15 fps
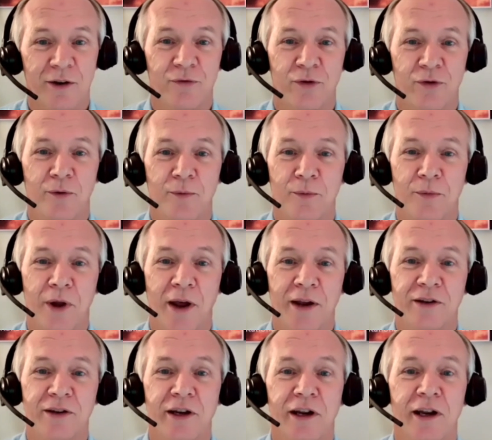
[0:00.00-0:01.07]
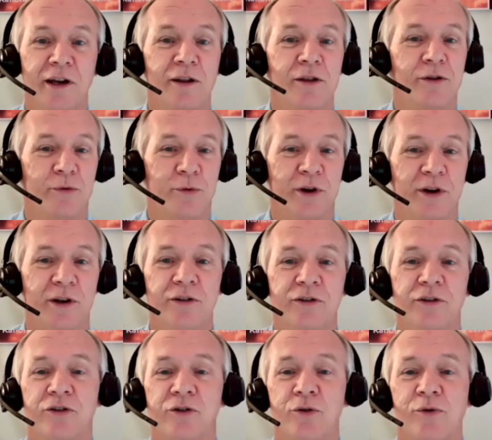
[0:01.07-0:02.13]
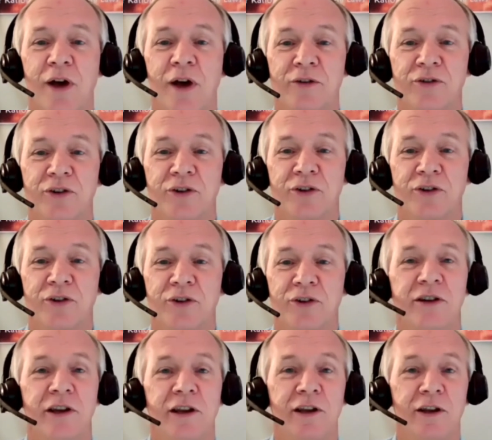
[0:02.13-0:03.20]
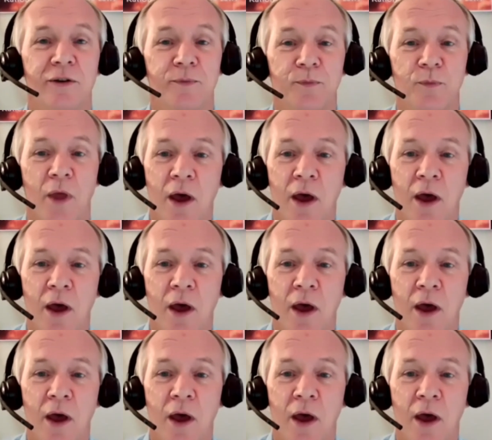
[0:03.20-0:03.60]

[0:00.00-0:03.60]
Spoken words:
from 1983 to 2018.